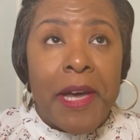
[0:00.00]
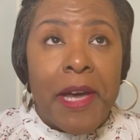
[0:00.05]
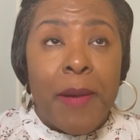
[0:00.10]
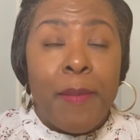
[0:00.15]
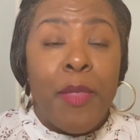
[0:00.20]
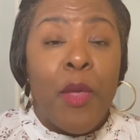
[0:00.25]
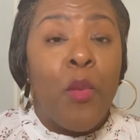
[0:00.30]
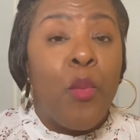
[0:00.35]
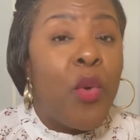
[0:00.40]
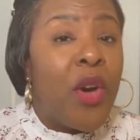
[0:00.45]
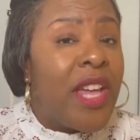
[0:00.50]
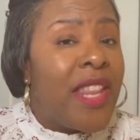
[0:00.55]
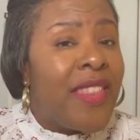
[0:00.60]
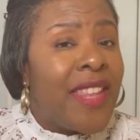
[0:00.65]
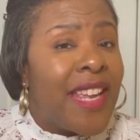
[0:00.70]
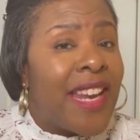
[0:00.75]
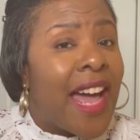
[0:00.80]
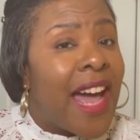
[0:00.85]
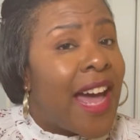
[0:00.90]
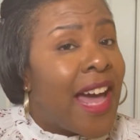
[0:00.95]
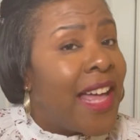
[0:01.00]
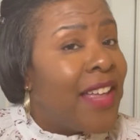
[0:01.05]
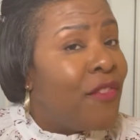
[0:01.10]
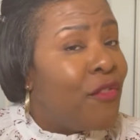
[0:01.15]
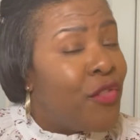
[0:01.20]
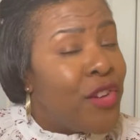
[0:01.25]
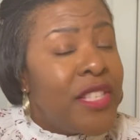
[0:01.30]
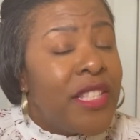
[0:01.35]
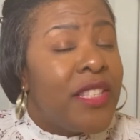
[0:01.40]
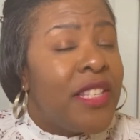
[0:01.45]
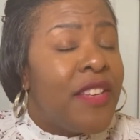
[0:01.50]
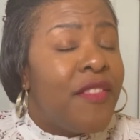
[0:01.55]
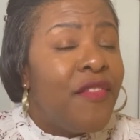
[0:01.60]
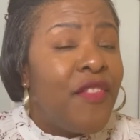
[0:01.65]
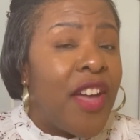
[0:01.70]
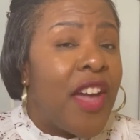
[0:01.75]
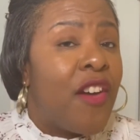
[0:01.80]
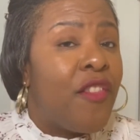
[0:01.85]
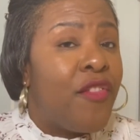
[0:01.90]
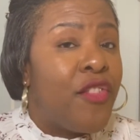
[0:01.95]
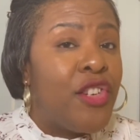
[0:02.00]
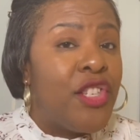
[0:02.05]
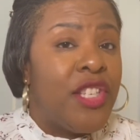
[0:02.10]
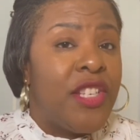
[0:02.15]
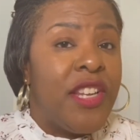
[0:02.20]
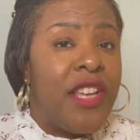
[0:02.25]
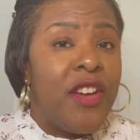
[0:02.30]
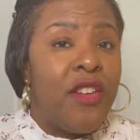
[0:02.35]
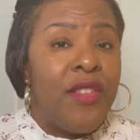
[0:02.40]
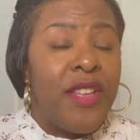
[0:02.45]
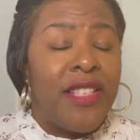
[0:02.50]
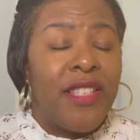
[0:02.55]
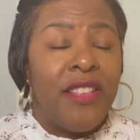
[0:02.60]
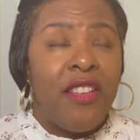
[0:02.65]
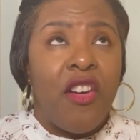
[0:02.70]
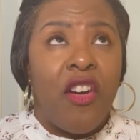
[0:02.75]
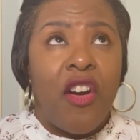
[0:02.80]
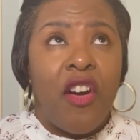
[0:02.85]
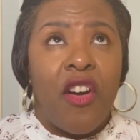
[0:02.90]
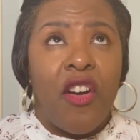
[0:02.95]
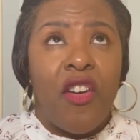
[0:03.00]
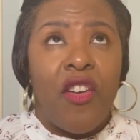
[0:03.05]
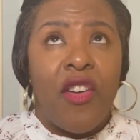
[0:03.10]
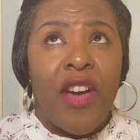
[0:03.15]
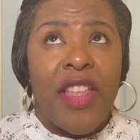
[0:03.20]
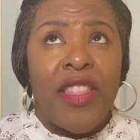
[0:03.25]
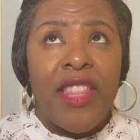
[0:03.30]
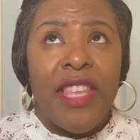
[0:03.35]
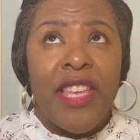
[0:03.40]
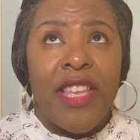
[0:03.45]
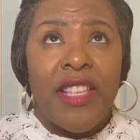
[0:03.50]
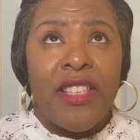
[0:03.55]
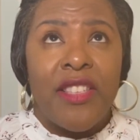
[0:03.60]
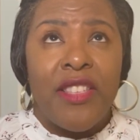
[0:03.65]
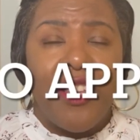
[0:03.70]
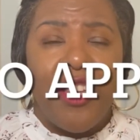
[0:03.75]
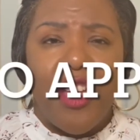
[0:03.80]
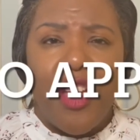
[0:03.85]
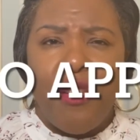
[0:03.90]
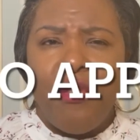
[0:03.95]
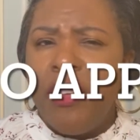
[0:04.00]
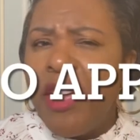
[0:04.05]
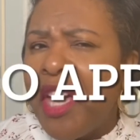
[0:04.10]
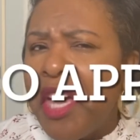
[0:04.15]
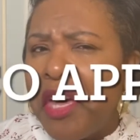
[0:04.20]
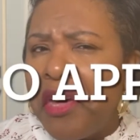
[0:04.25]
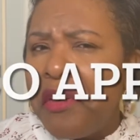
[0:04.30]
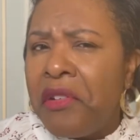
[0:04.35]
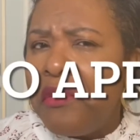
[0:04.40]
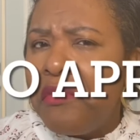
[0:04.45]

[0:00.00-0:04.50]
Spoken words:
The one that I recently found for Chanel is called, I think it's COCO